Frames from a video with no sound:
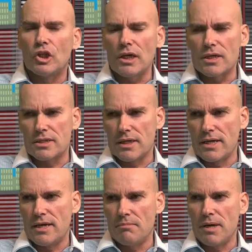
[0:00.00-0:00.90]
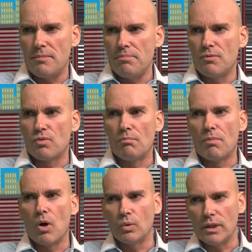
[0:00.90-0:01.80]
looks like it might be
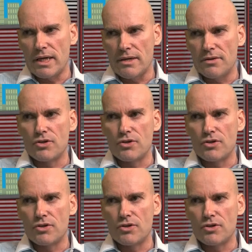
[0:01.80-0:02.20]
remotely in